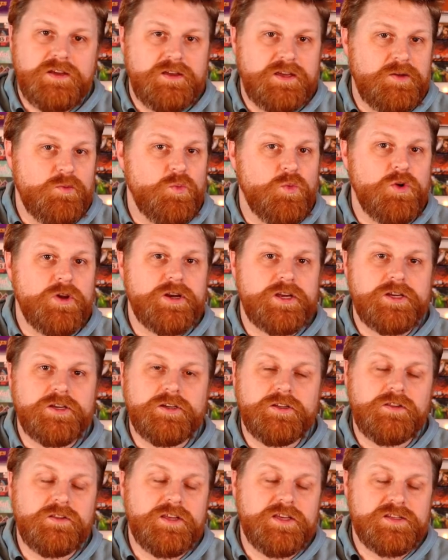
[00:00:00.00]
and want a
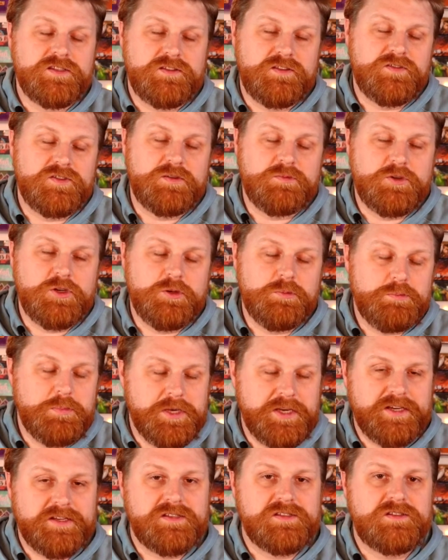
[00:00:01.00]
good list of some good
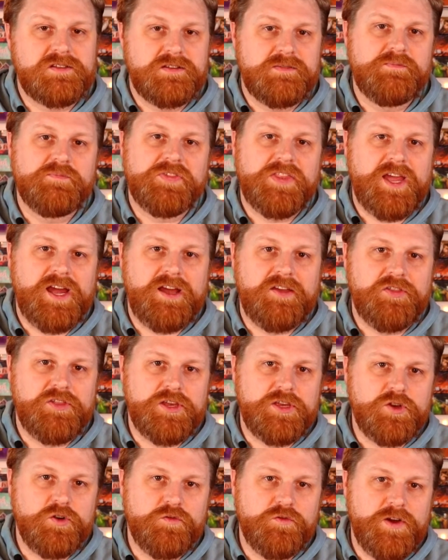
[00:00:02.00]
picks, I
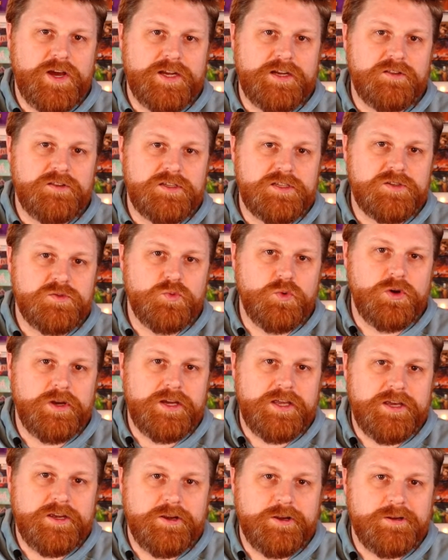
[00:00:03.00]
think you'll find at least one
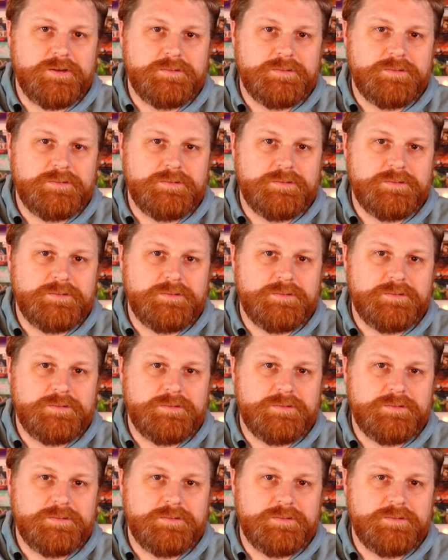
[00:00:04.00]
here.